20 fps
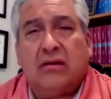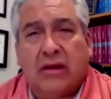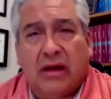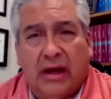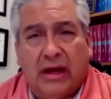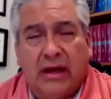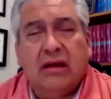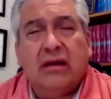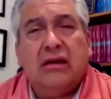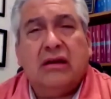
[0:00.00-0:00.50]

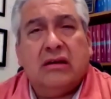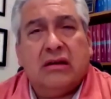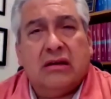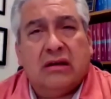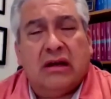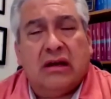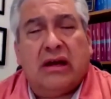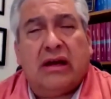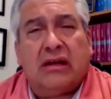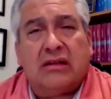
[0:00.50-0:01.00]
Okay.
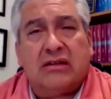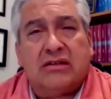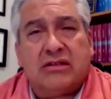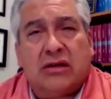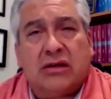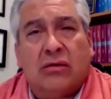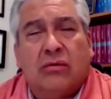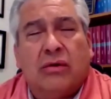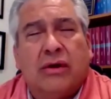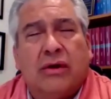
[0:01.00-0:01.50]
And
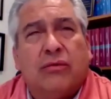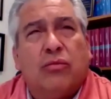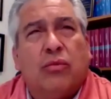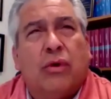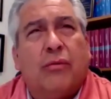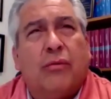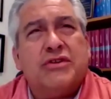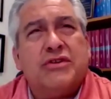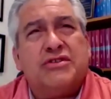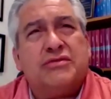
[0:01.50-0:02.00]
so
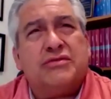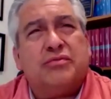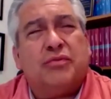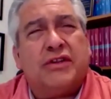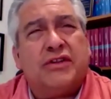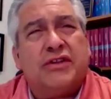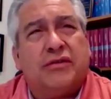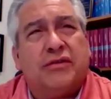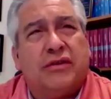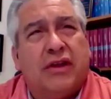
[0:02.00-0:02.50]
what
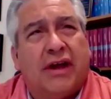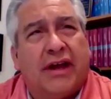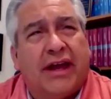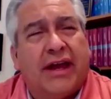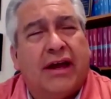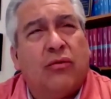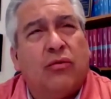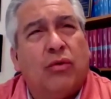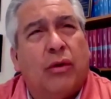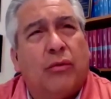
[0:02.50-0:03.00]

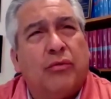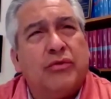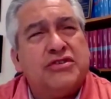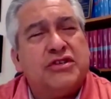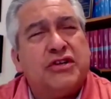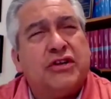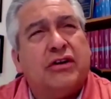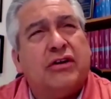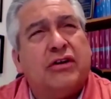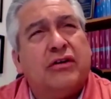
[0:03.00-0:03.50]

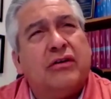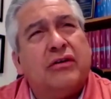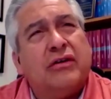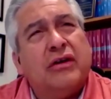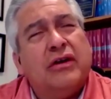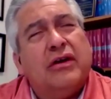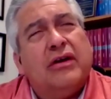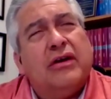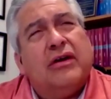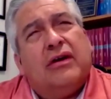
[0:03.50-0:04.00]
was your
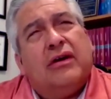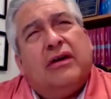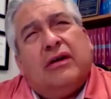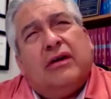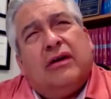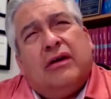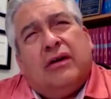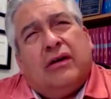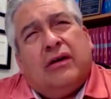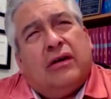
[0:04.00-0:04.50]

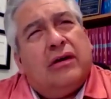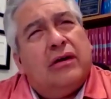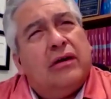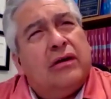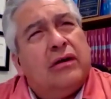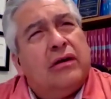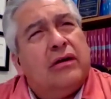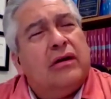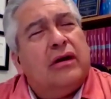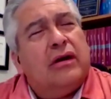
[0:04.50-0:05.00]

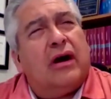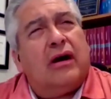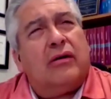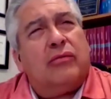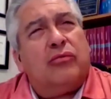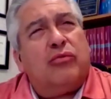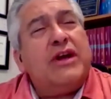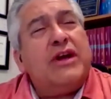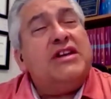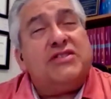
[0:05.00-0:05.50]

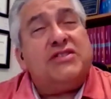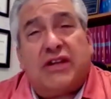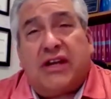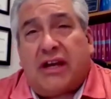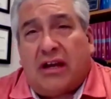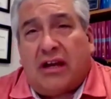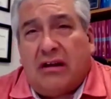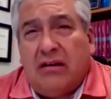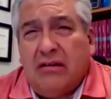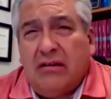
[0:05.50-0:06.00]

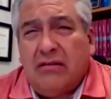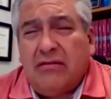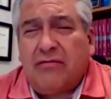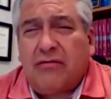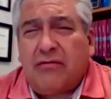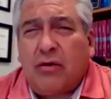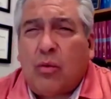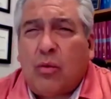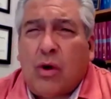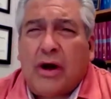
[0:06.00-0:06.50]
reasoning
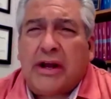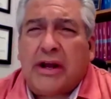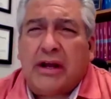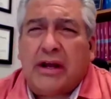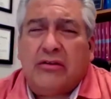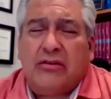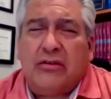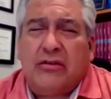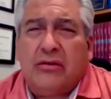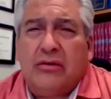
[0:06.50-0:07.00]
for
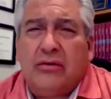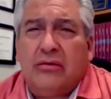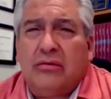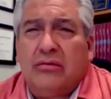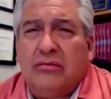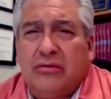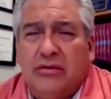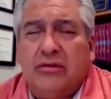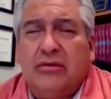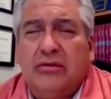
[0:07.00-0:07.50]
wanting to
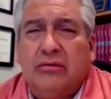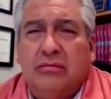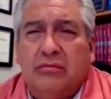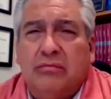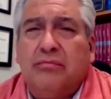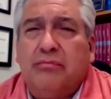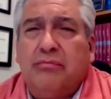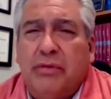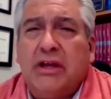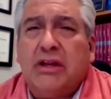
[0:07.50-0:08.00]

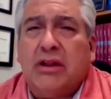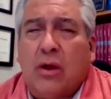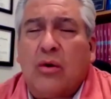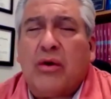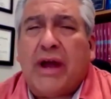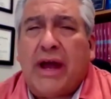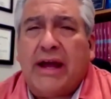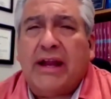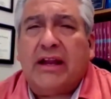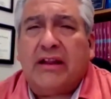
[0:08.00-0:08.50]
be
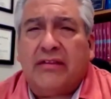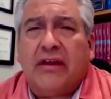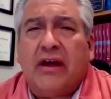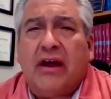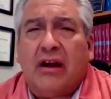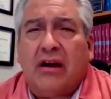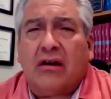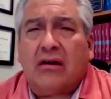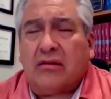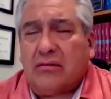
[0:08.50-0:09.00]
located
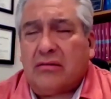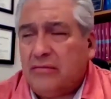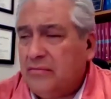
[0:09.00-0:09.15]
there?